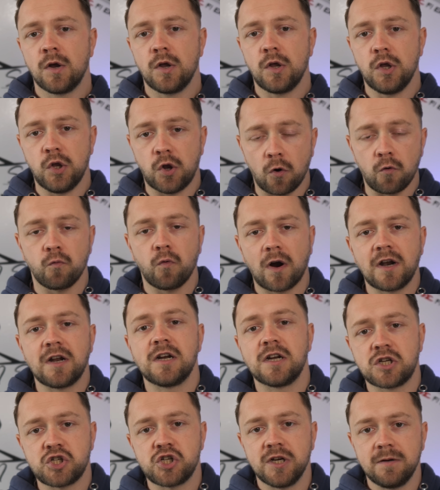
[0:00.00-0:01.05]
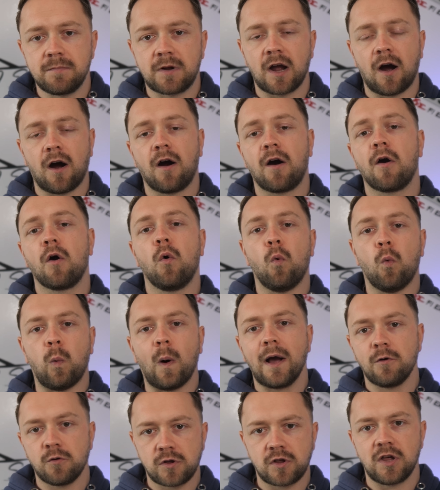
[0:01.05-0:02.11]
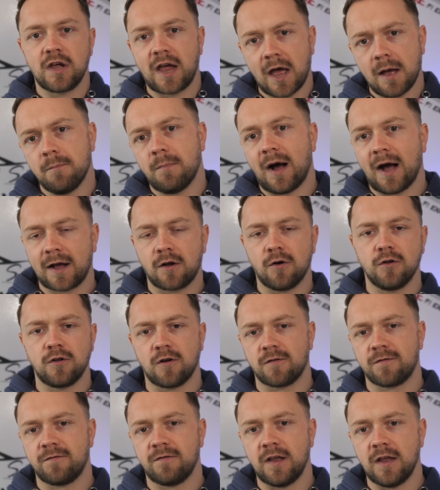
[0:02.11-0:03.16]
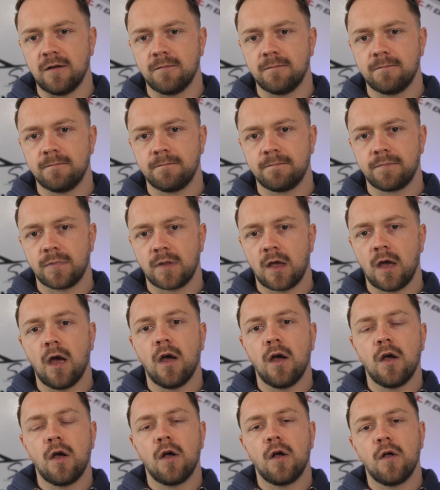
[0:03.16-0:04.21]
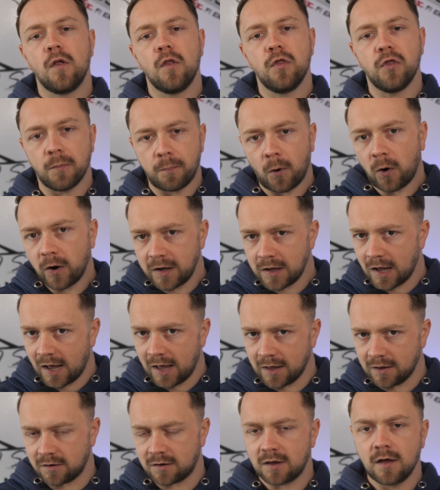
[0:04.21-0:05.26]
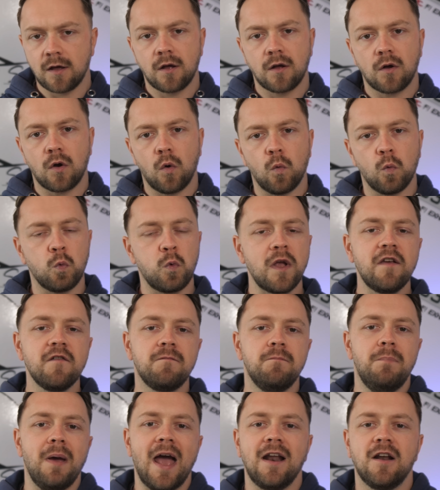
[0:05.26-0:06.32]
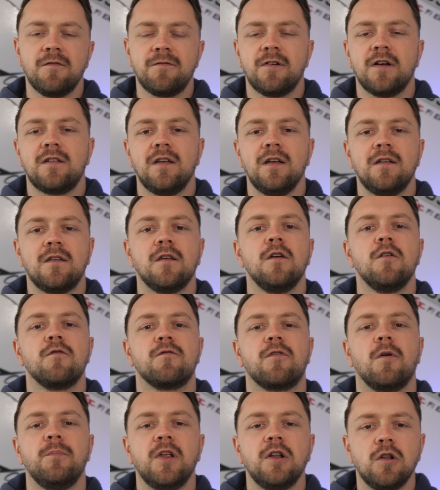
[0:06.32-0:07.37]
You're running a cheap car whilst you get back on your feet. The point is, we've benefited from the